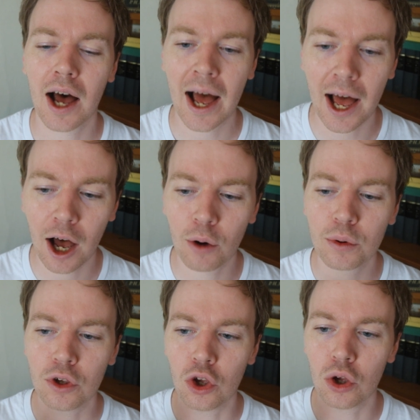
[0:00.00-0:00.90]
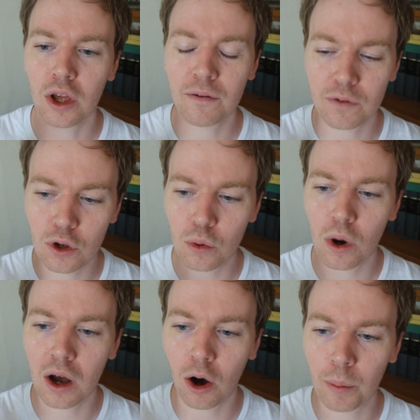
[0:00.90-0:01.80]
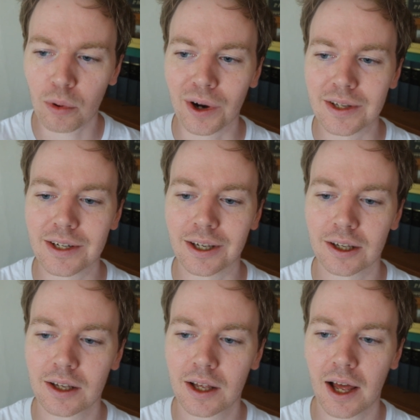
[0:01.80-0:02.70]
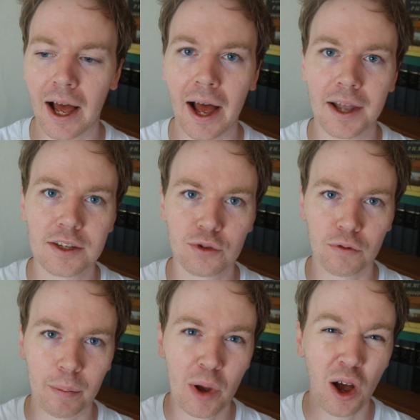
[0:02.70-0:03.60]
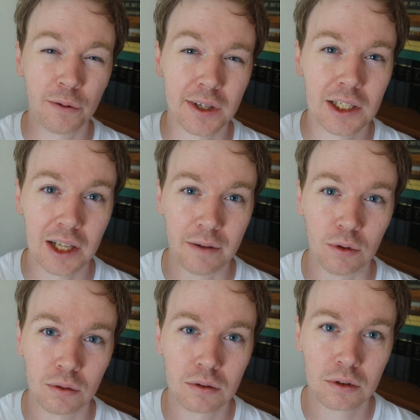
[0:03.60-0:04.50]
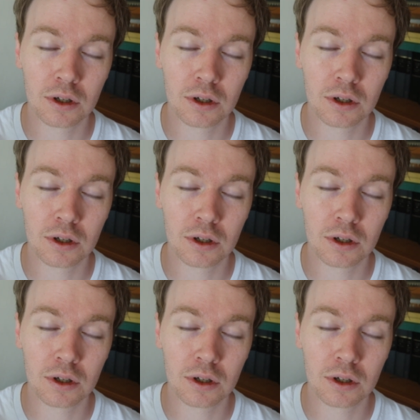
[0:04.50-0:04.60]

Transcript: how you, if you were operating at sort of a perfect level,